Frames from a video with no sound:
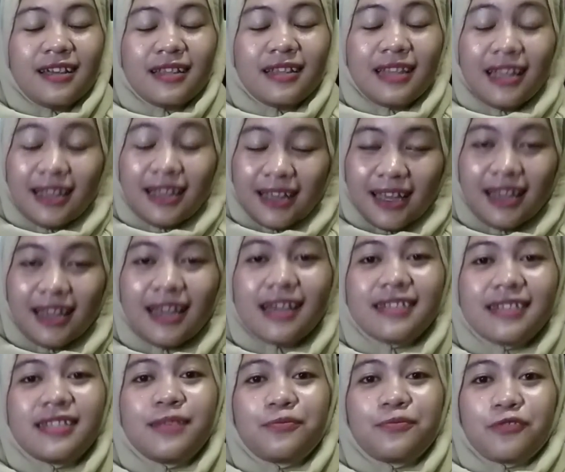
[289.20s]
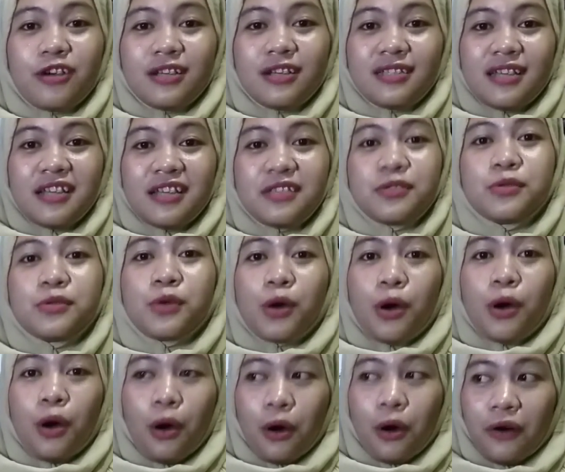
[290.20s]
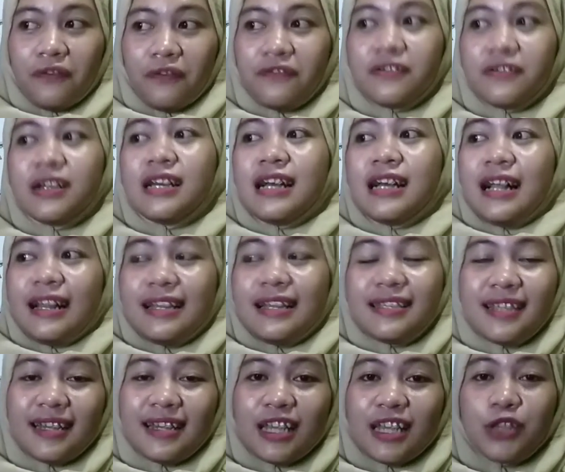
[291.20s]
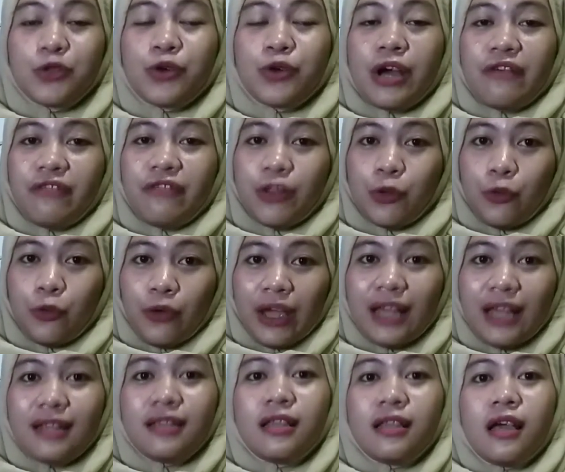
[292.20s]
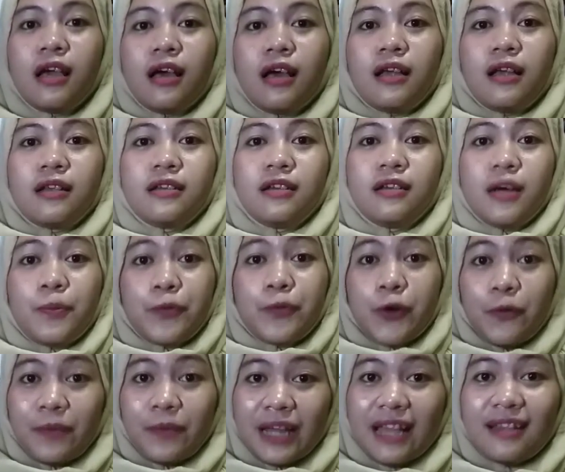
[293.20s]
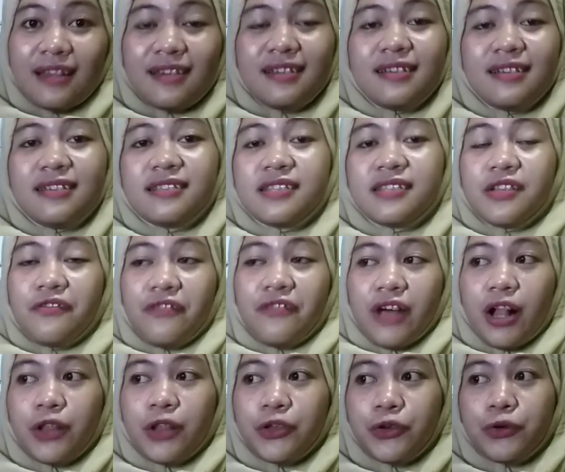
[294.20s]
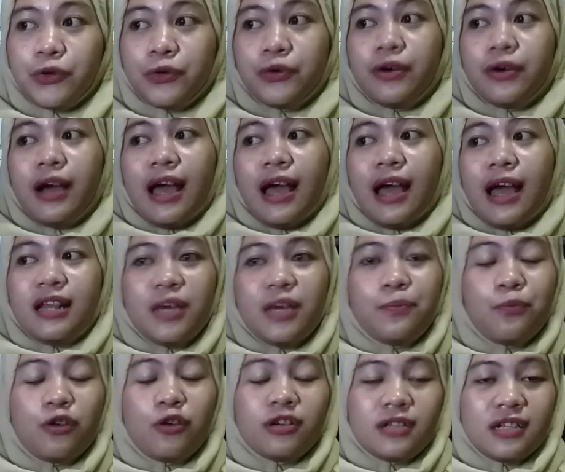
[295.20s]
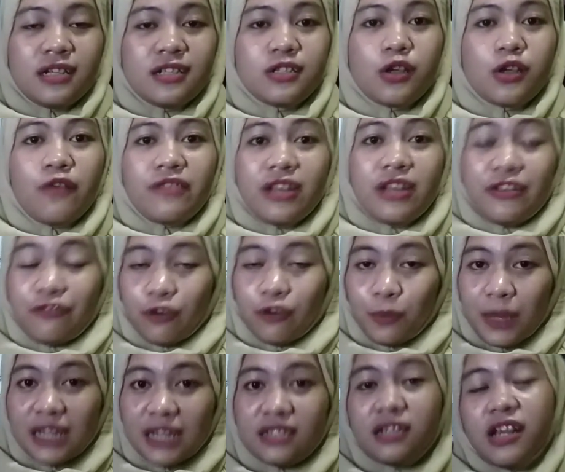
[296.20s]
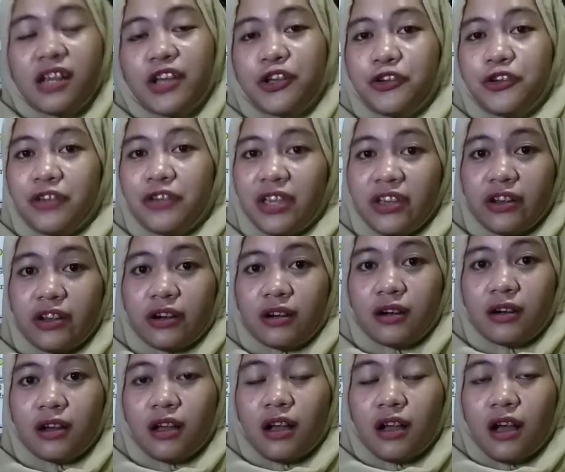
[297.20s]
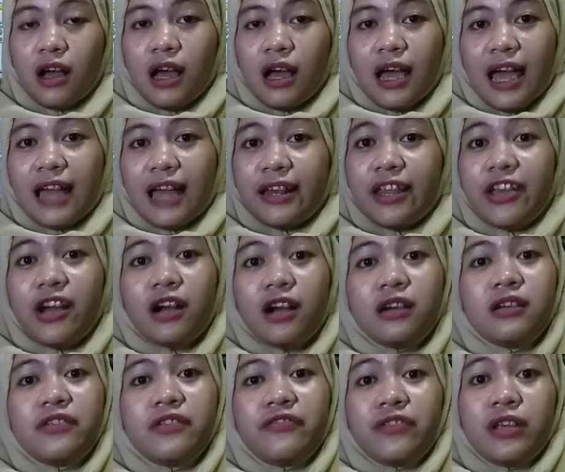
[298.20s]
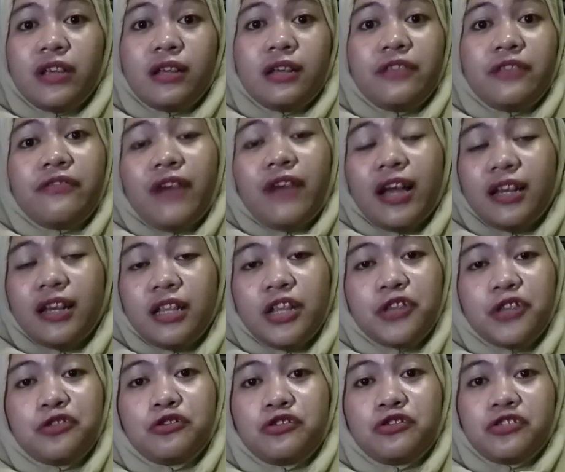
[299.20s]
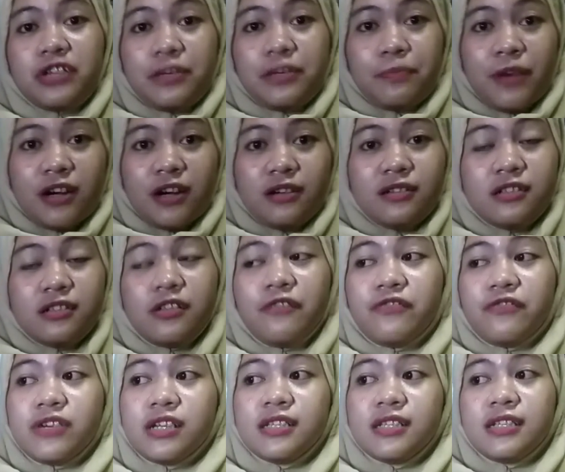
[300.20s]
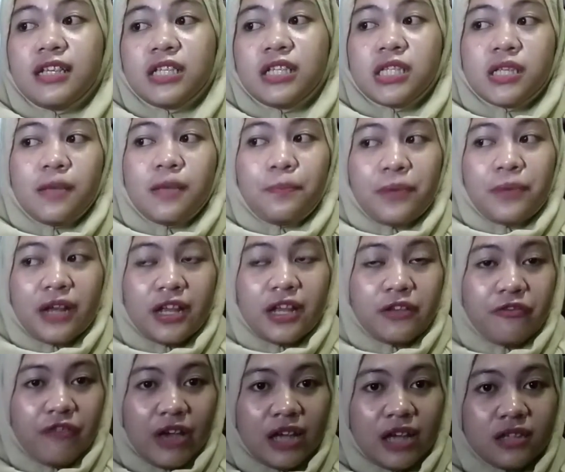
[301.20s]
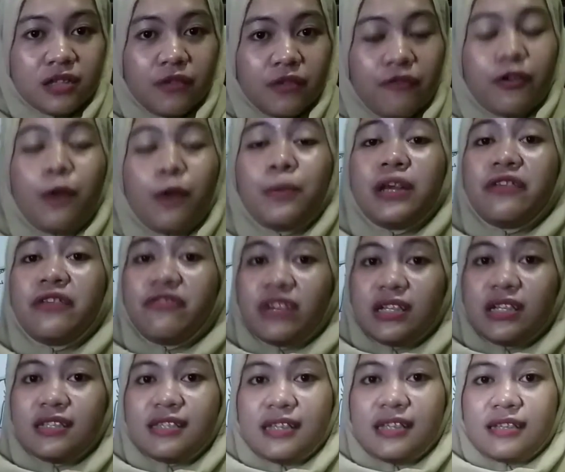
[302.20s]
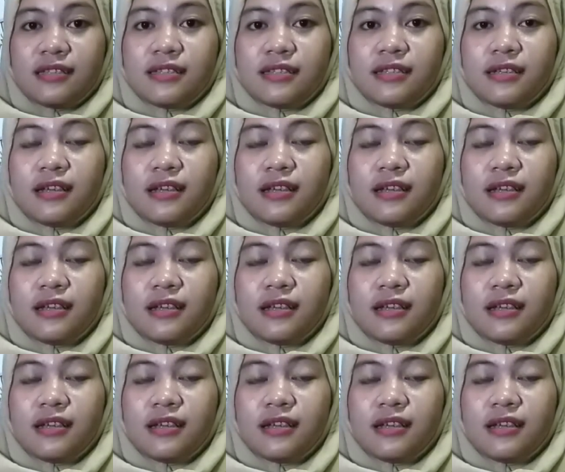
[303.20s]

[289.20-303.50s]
thinking is the process of listening to evaluate the appropriateness, the value, and the importance of the information that you hear. And they are divided into three parts. The first is separate facts from inferences.